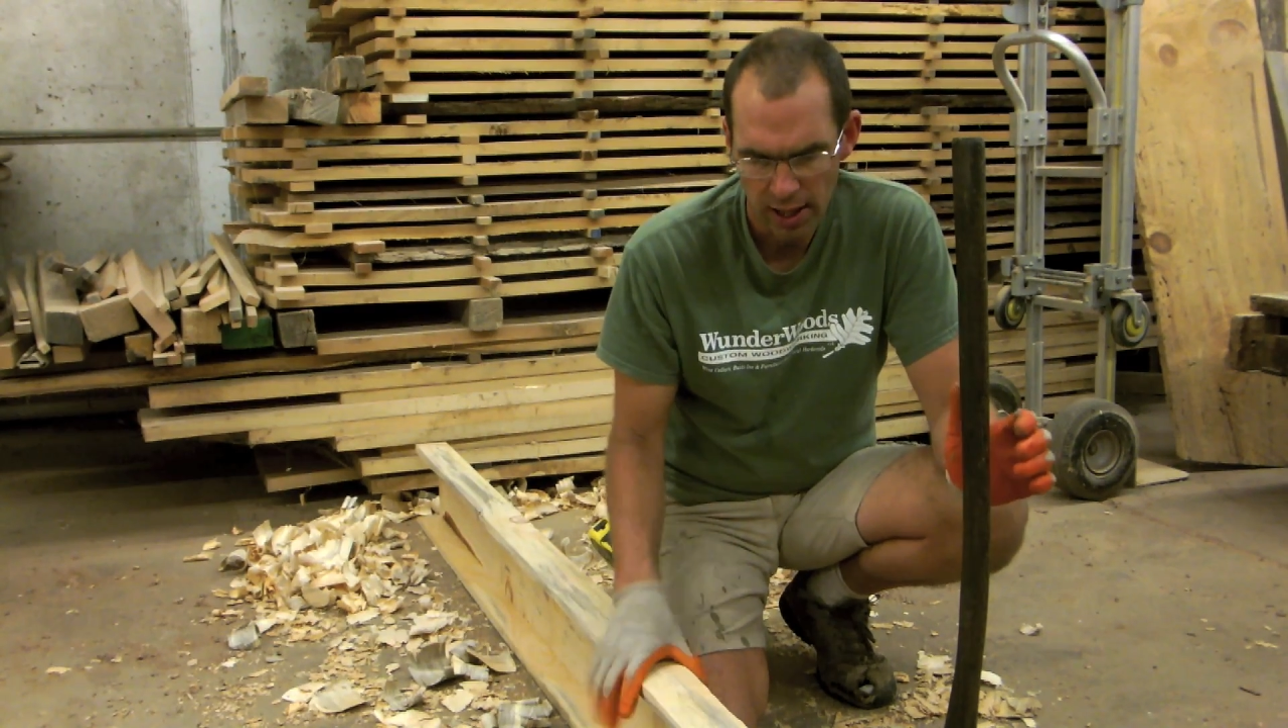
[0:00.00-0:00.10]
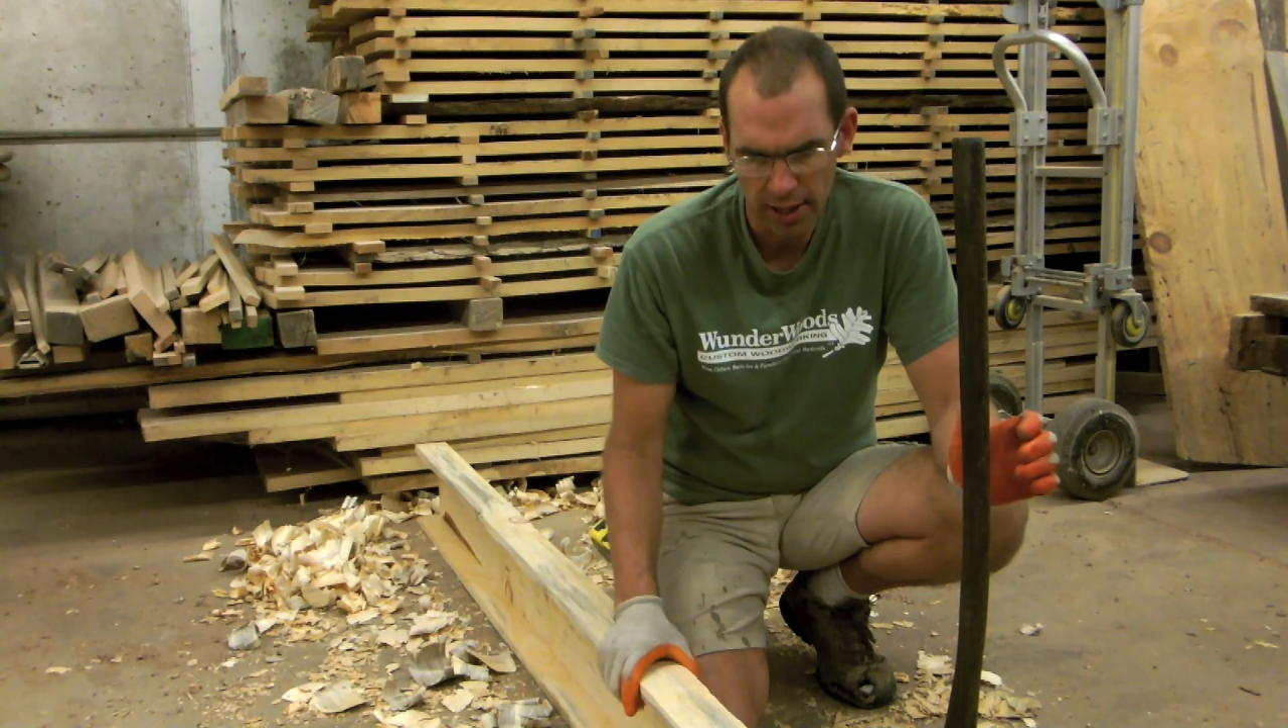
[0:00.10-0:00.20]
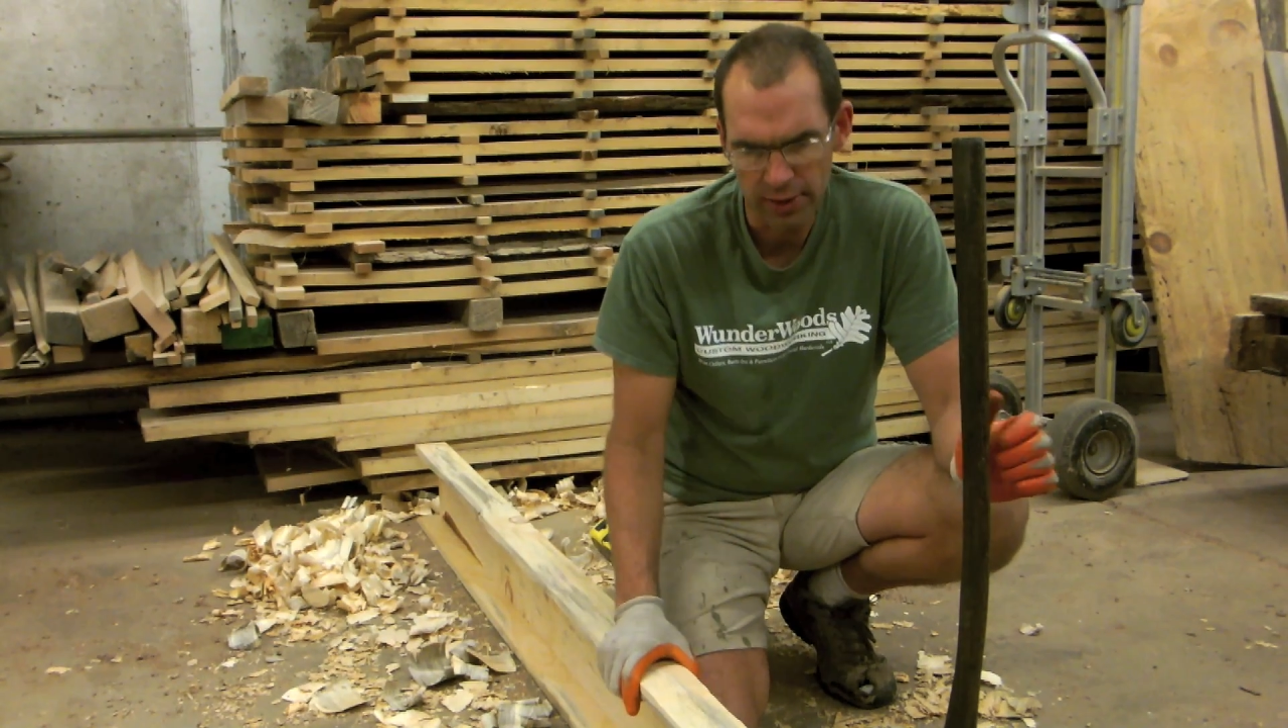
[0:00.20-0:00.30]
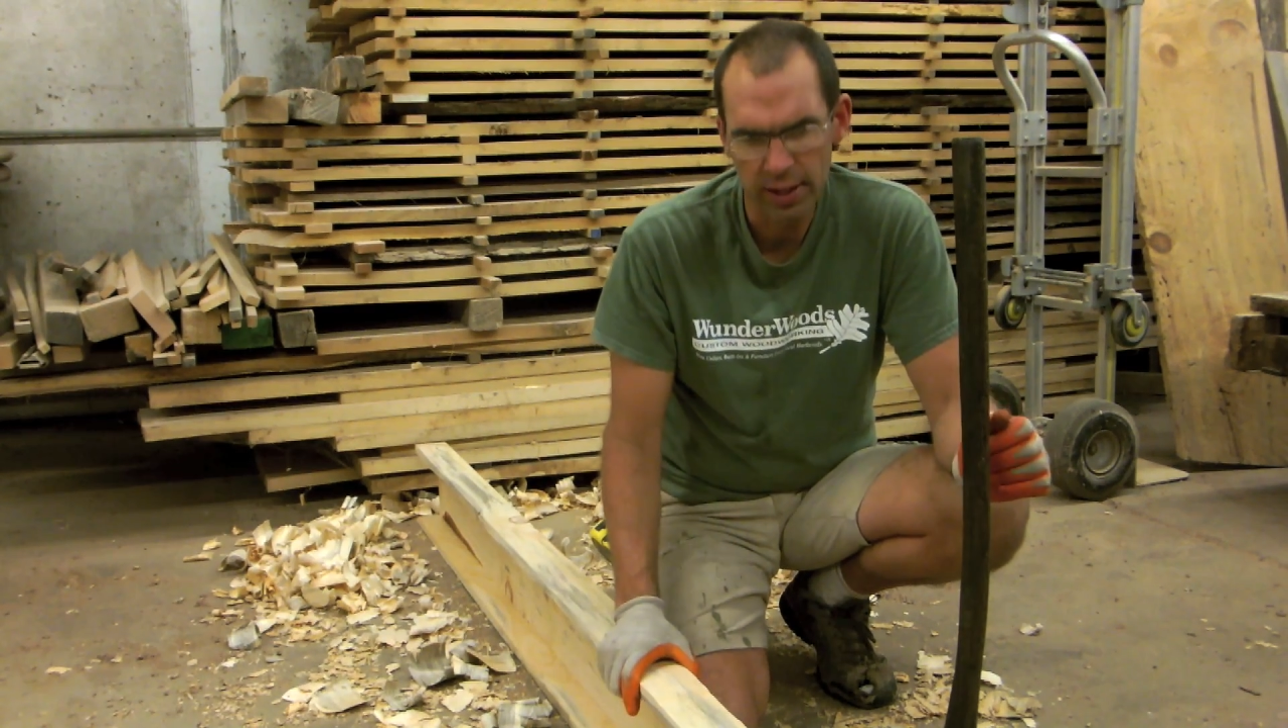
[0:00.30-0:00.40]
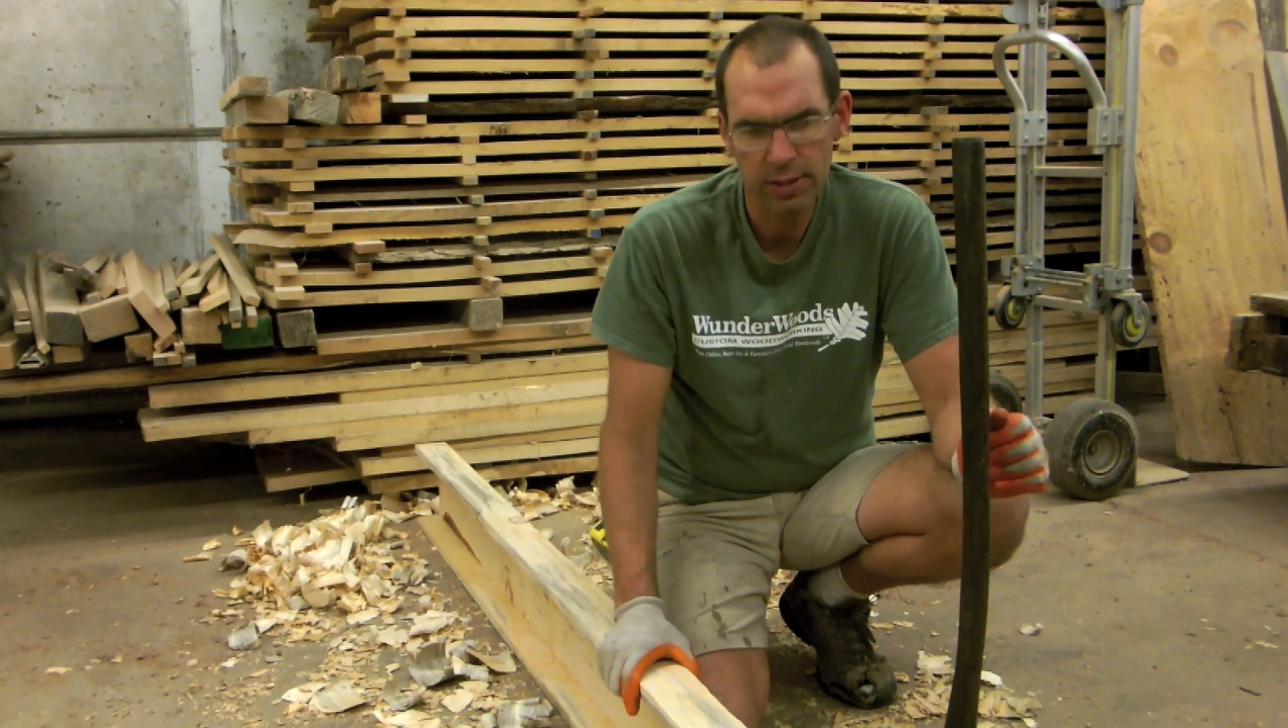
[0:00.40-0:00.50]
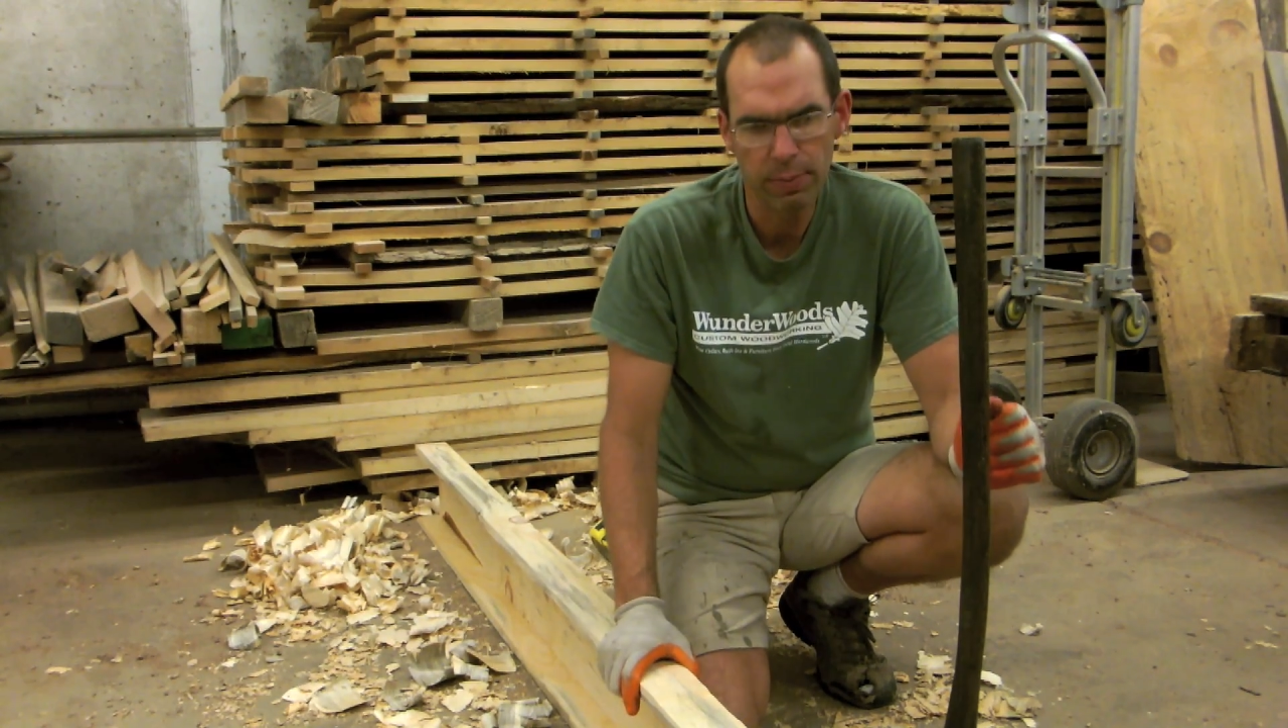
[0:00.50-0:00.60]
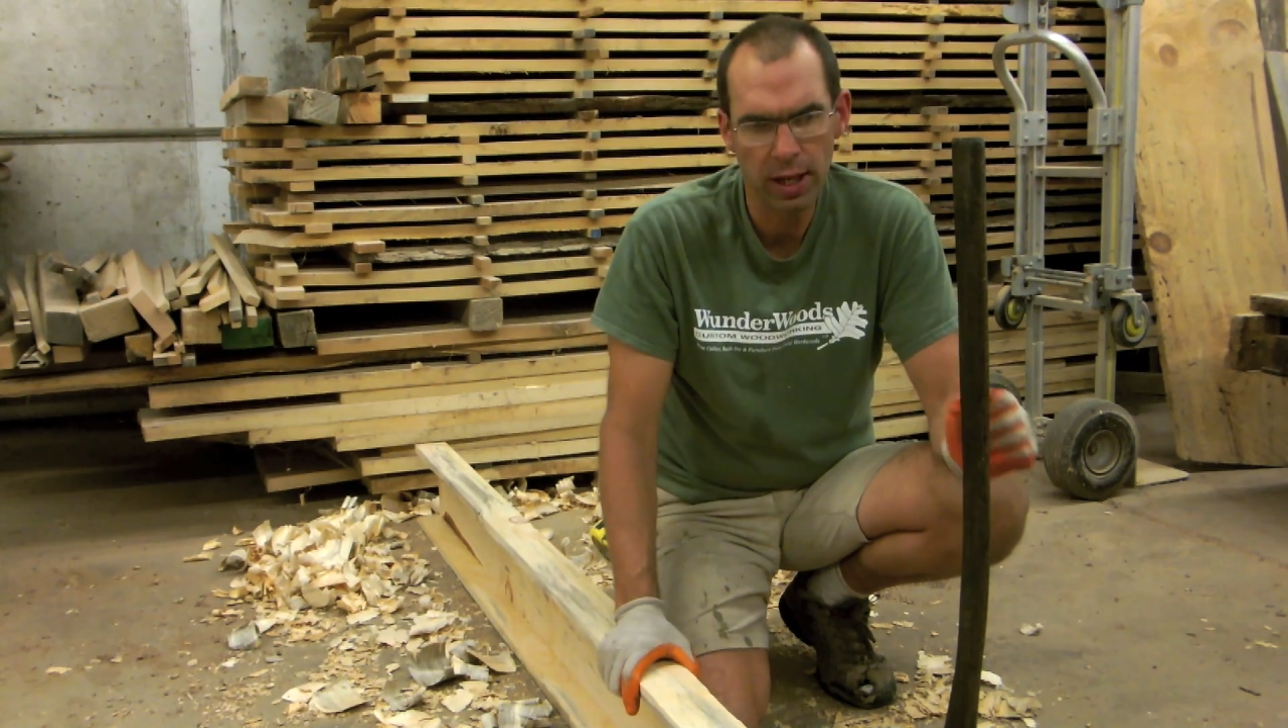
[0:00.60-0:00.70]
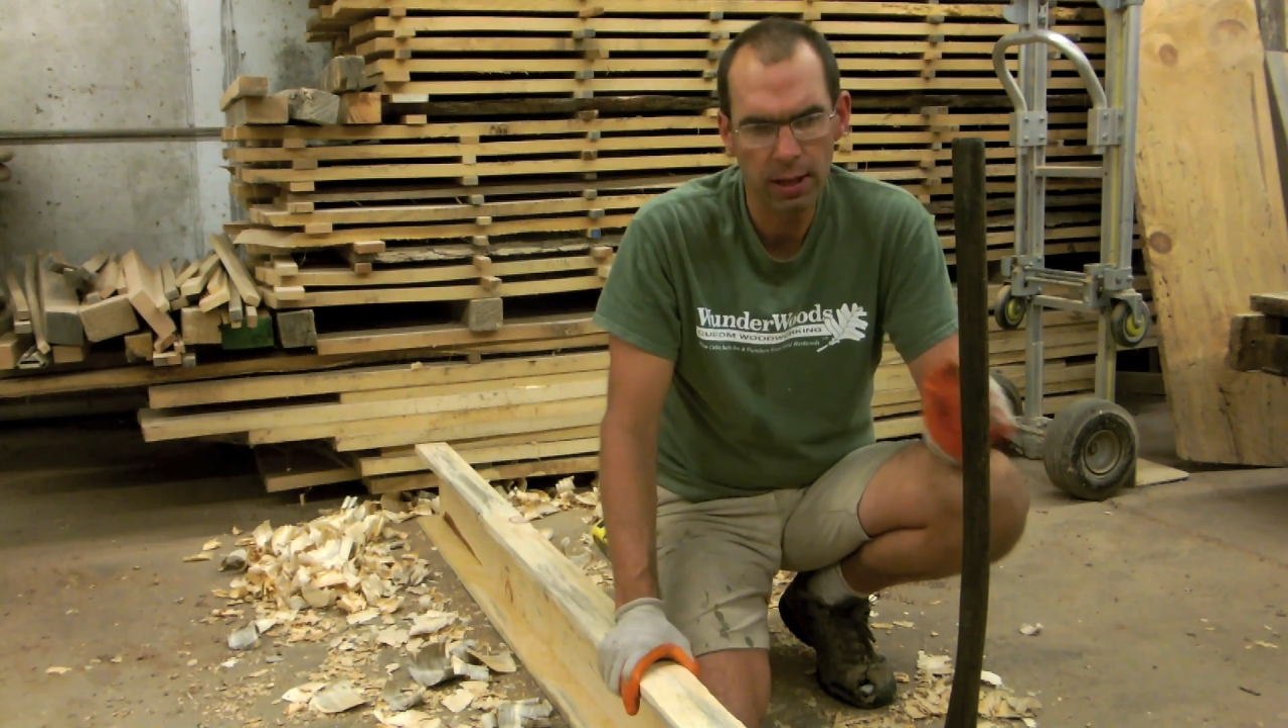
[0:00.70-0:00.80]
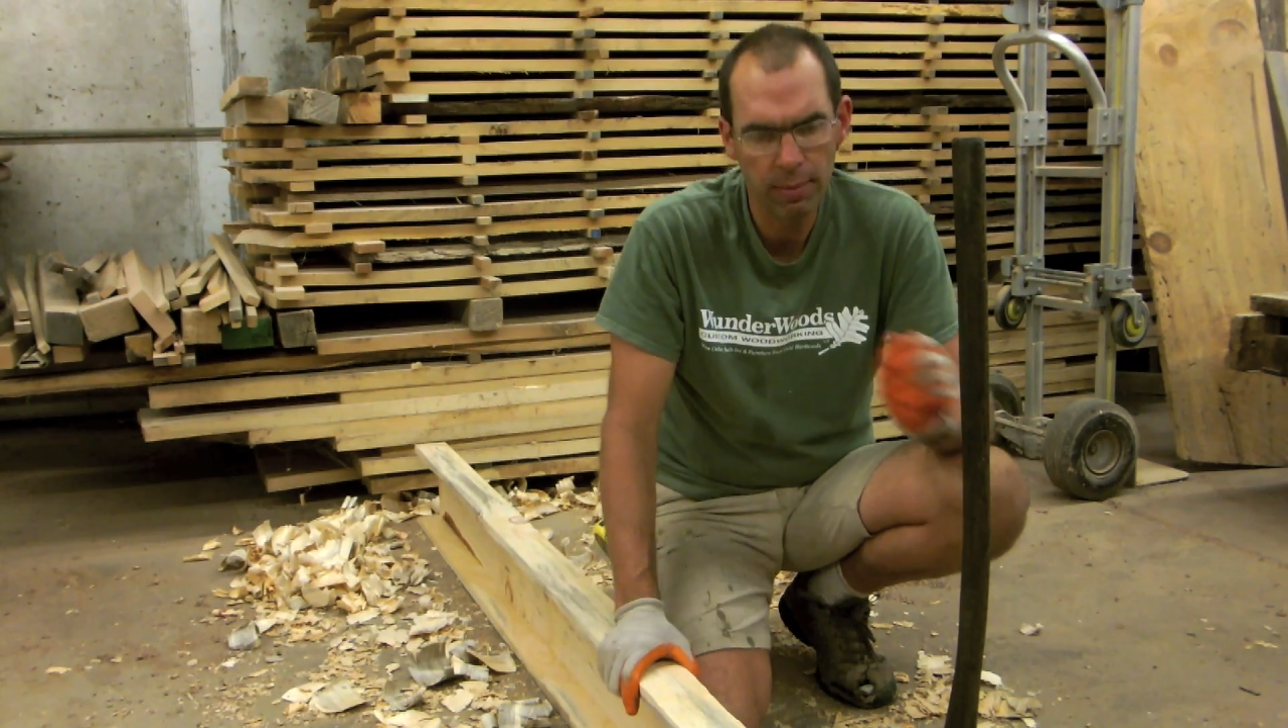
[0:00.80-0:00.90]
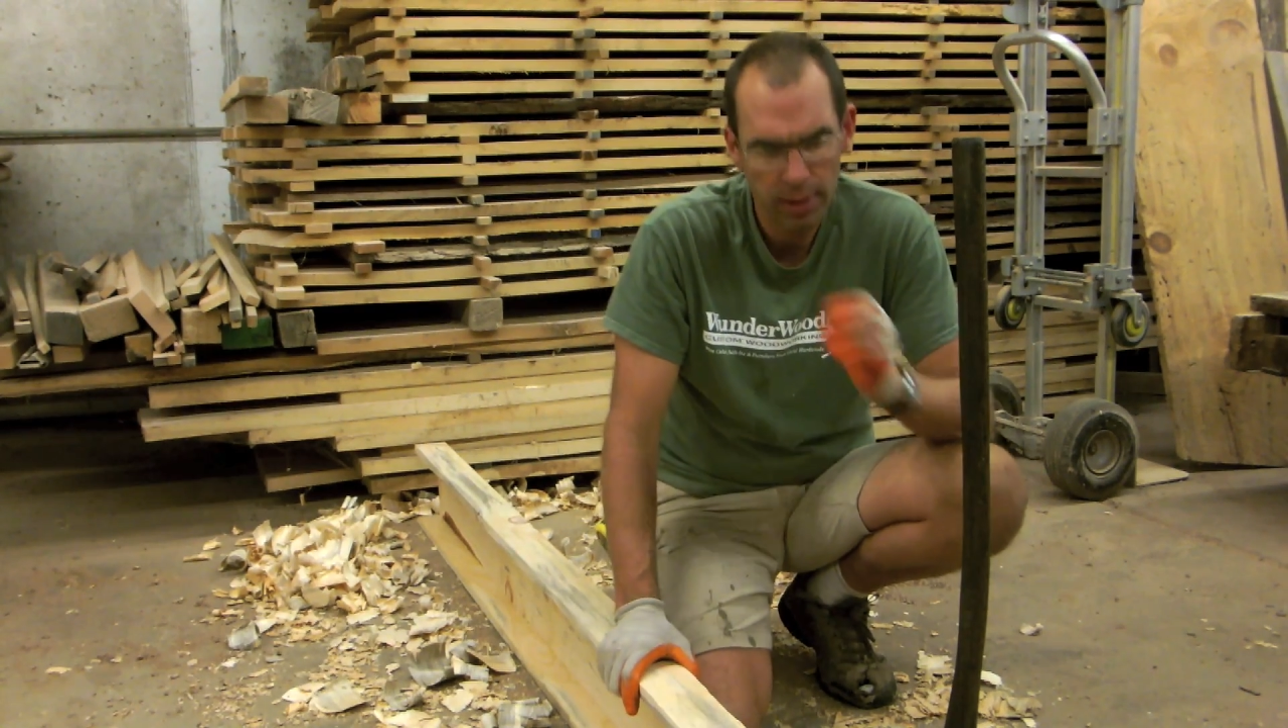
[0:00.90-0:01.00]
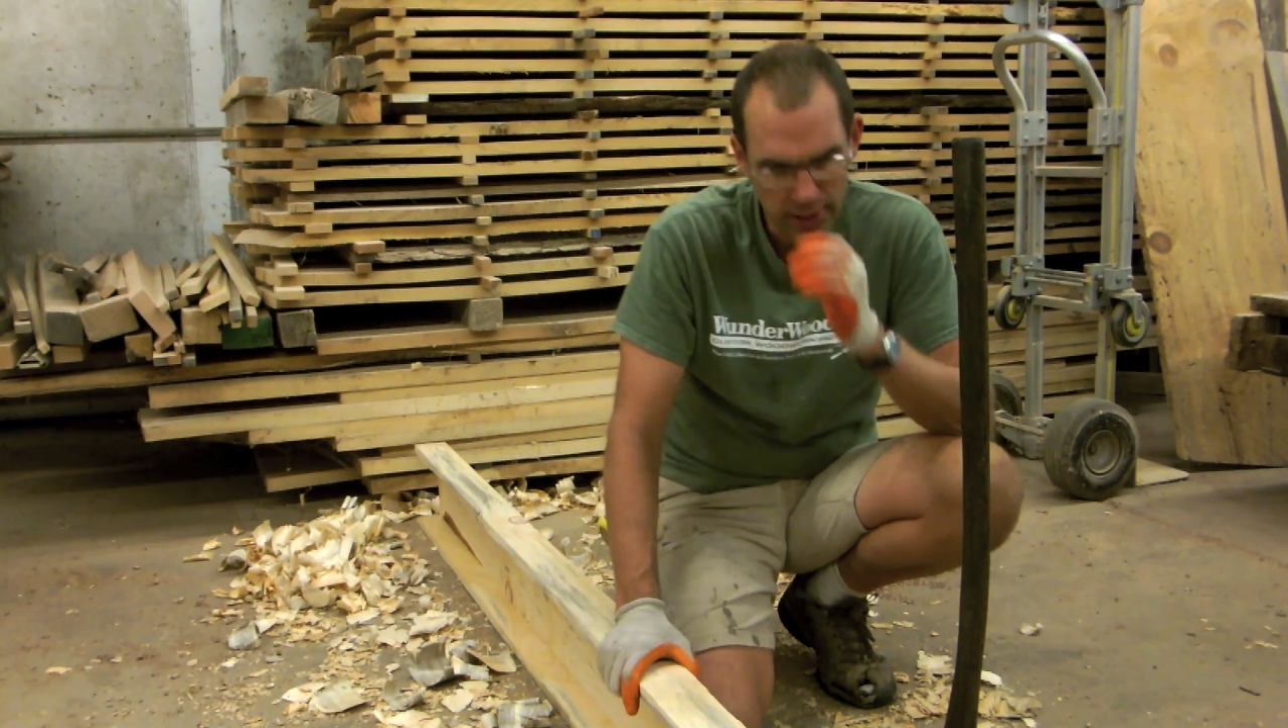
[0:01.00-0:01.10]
In this beam,